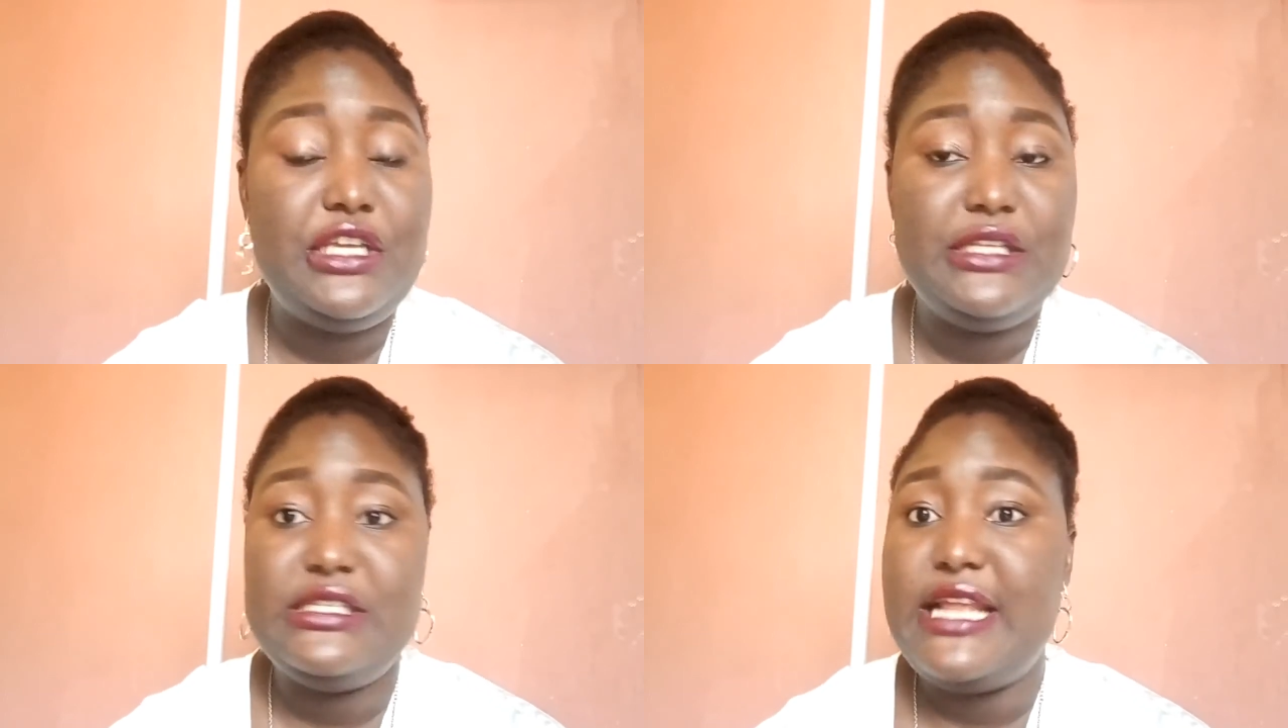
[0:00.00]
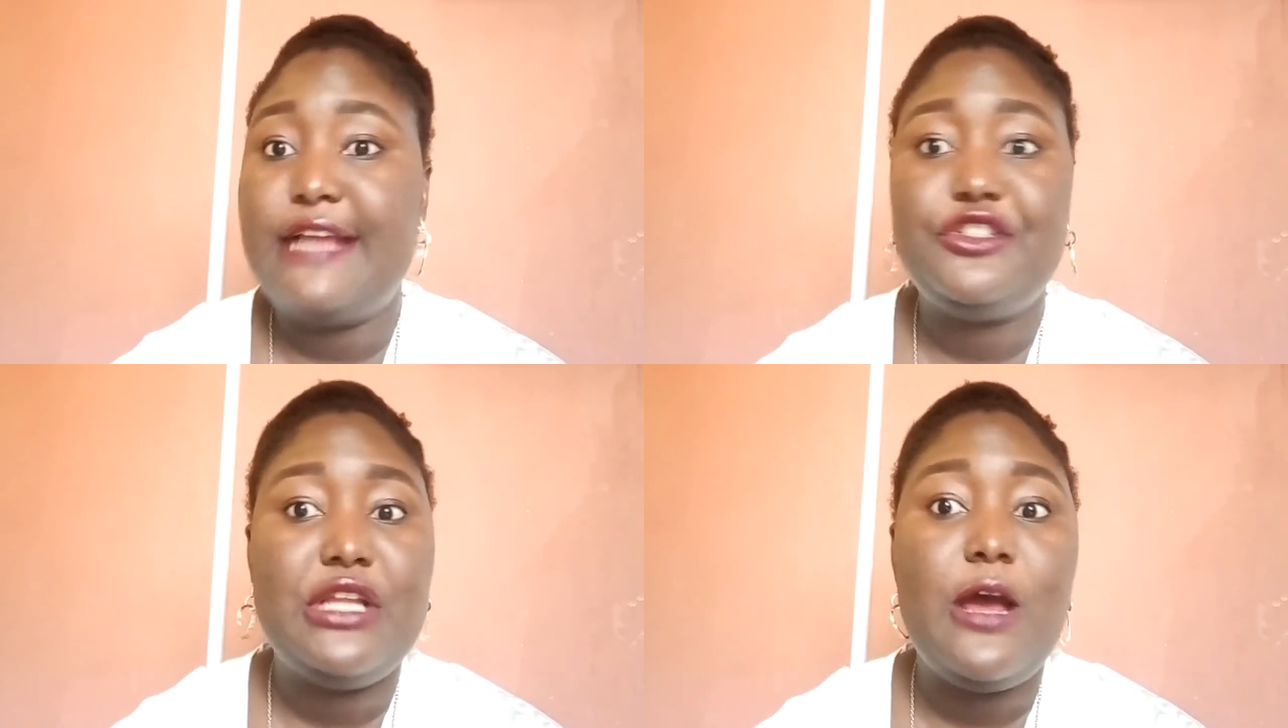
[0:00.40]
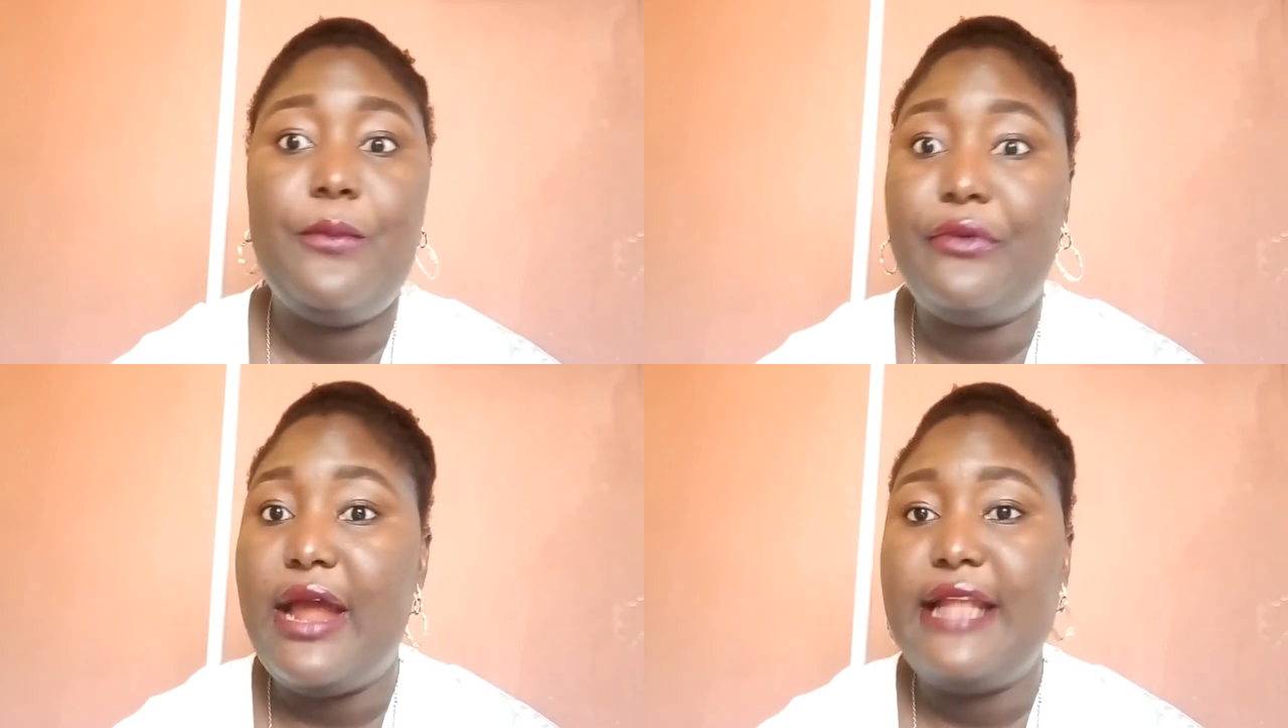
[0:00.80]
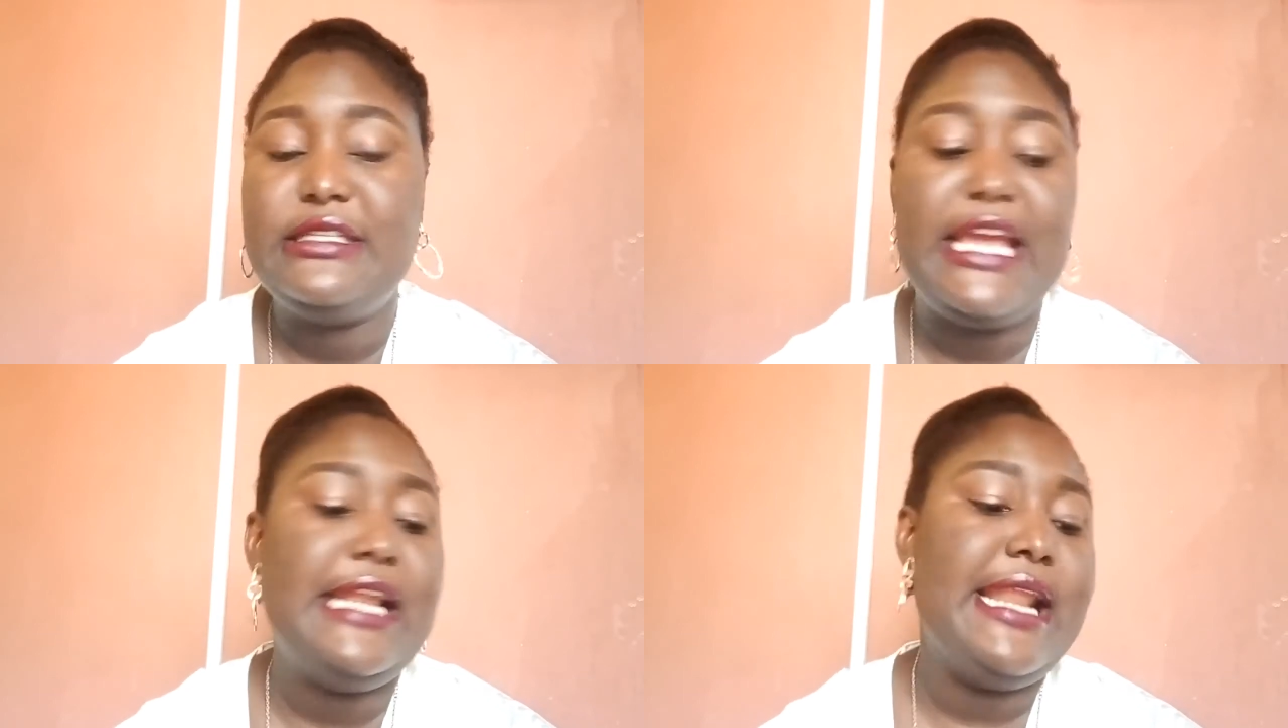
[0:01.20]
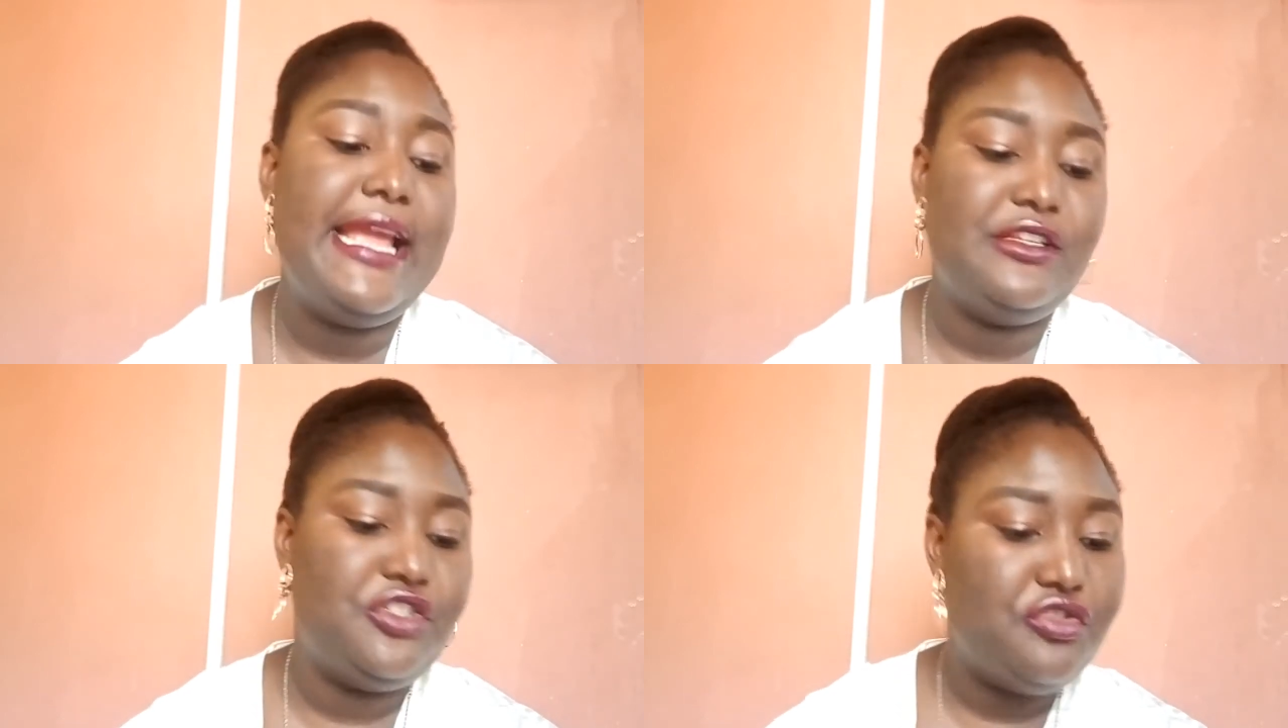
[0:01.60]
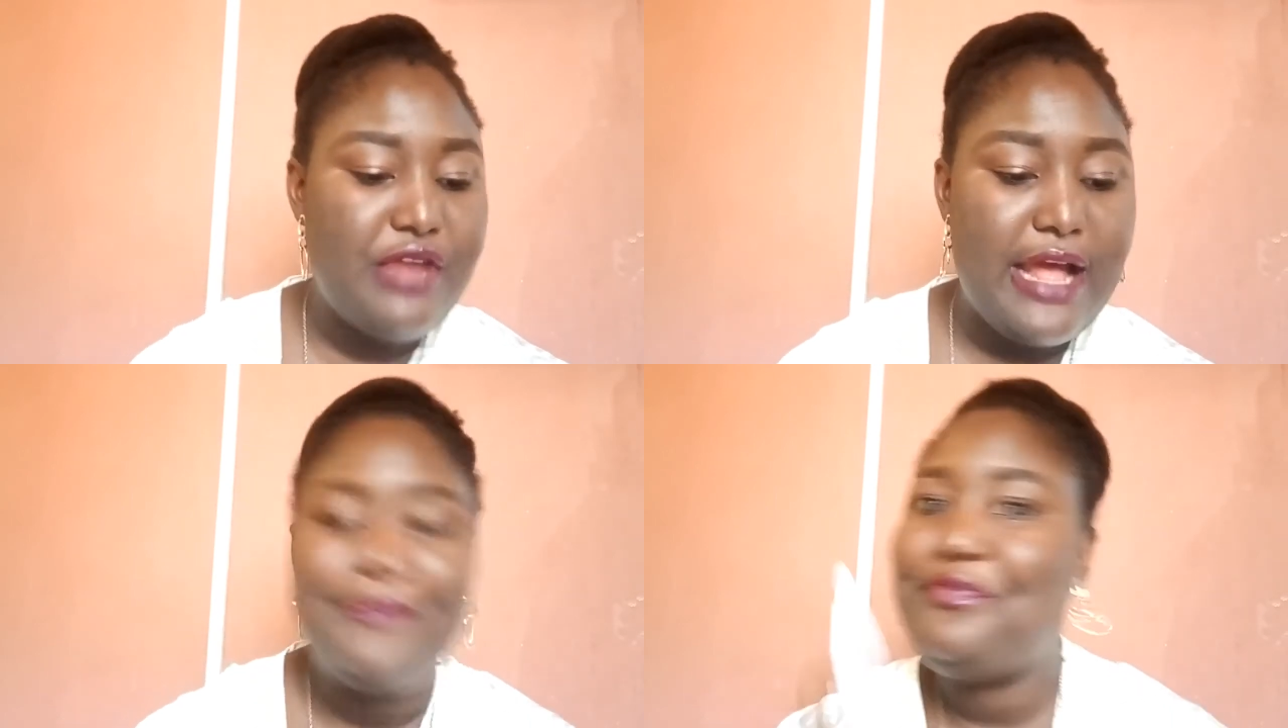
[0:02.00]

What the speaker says: international brand. They are in Nigeria.